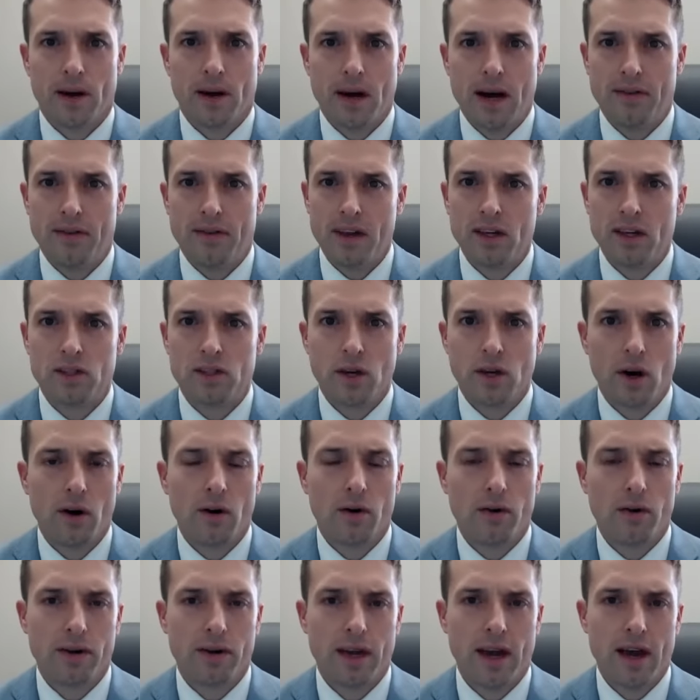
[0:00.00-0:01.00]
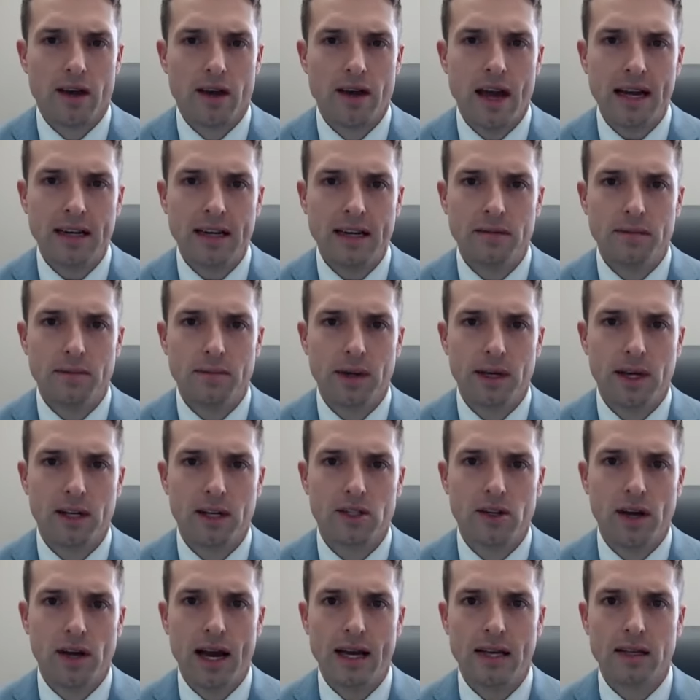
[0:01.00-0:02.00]
I think so. Yeah, you had to, because
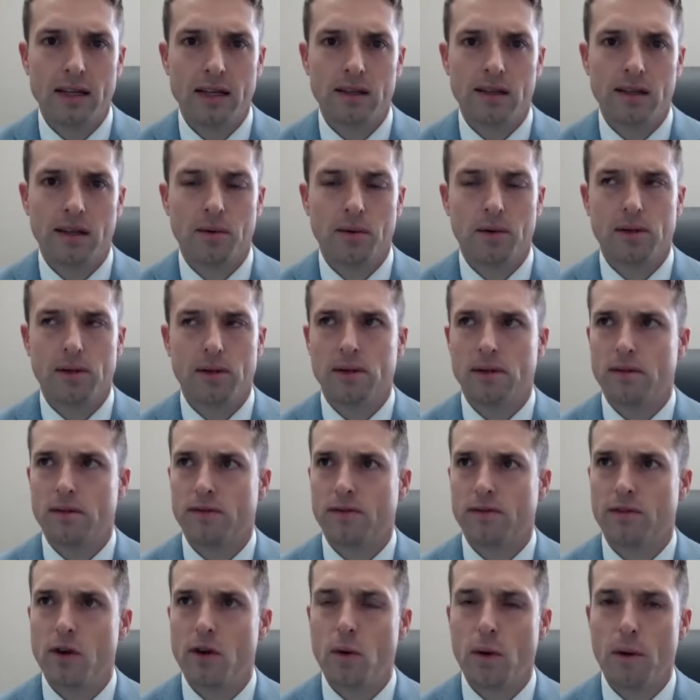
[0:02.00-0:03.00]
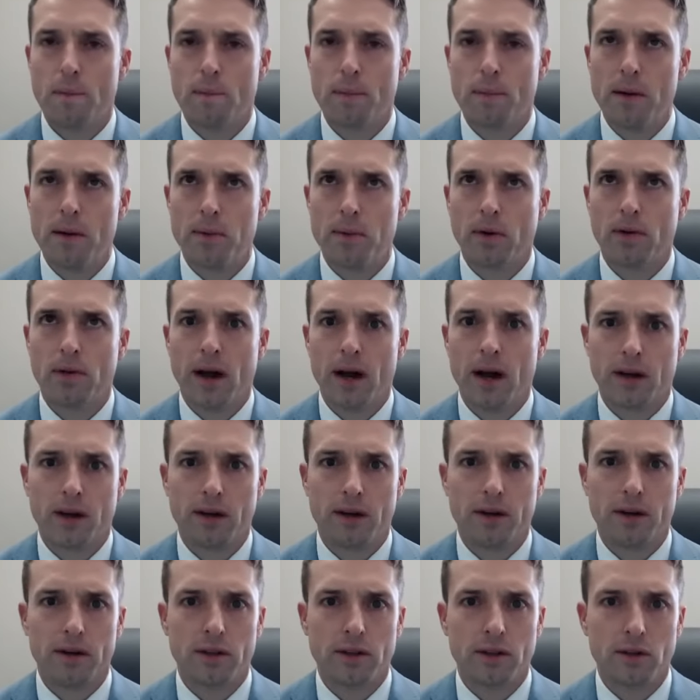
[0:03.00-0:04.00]
there was fewer people that
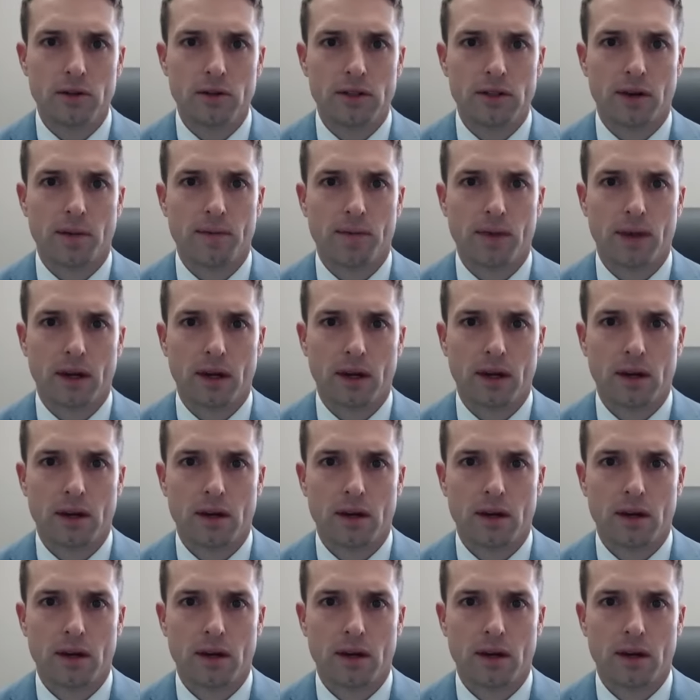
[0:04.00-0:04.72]
could do something.